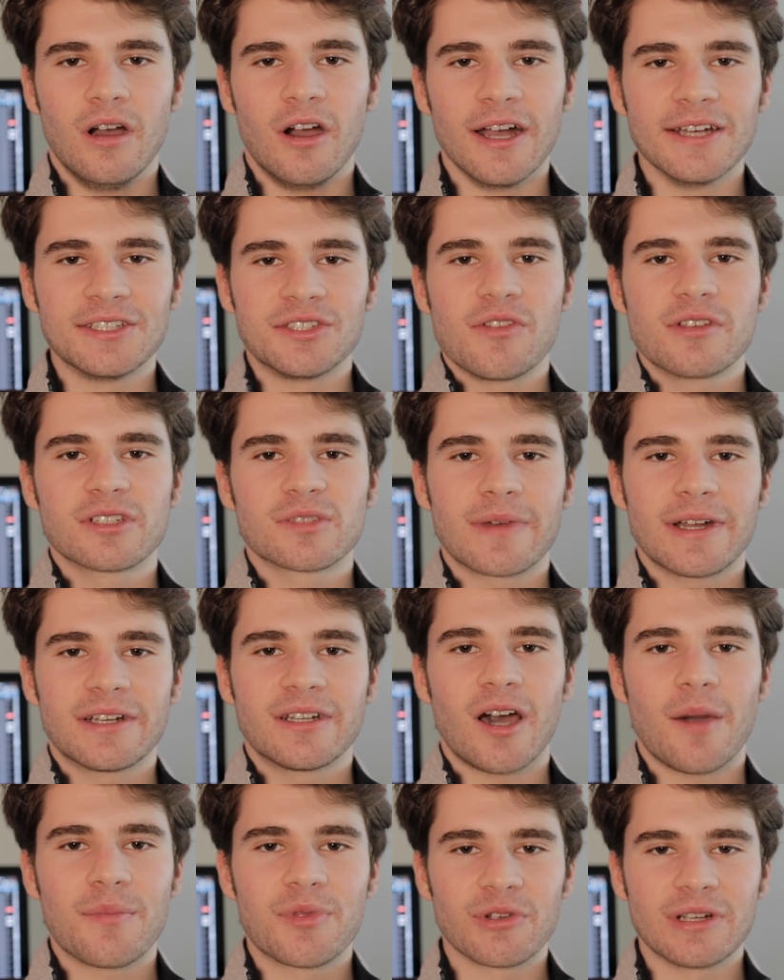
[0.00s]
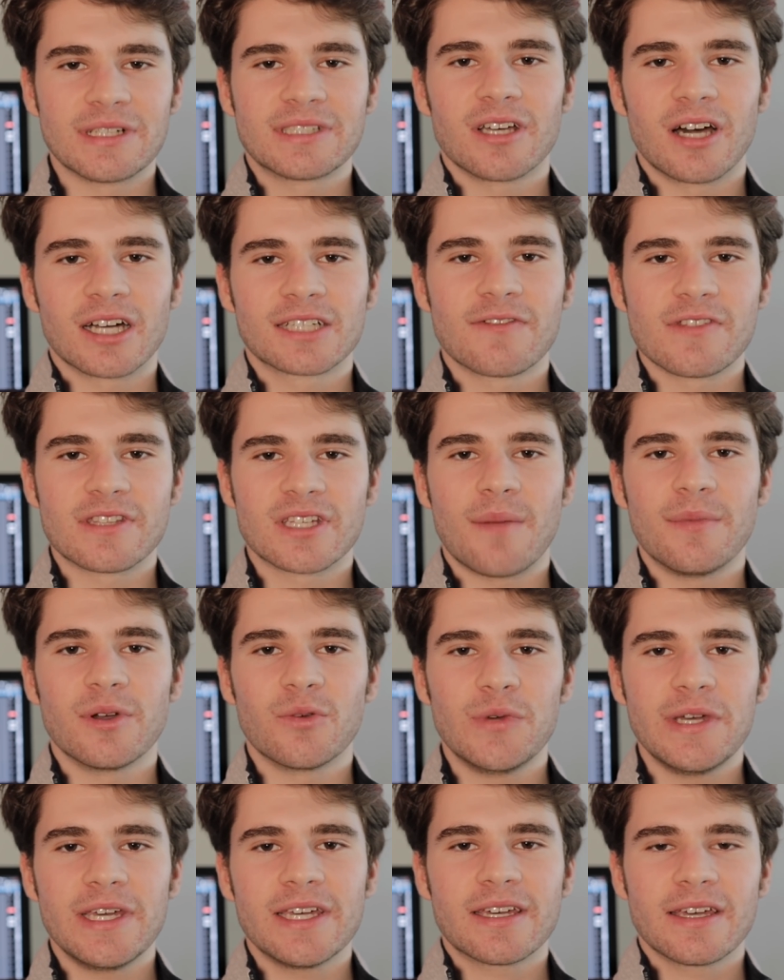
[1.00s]
Alright, so those are my top 3 stocks for this coming
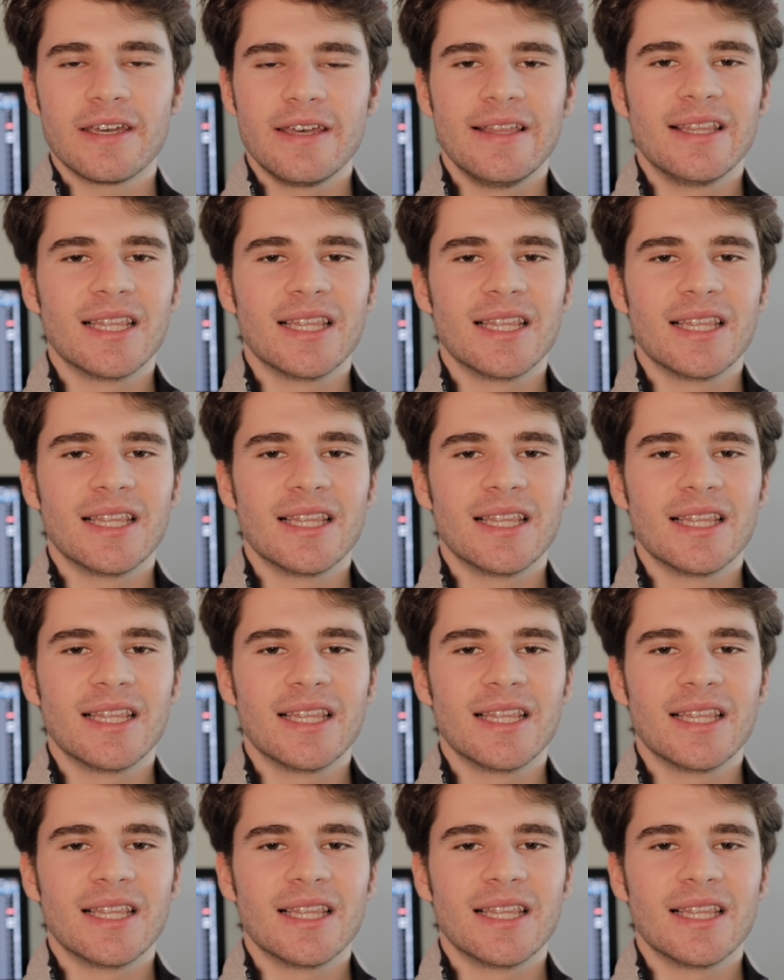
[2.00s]
week.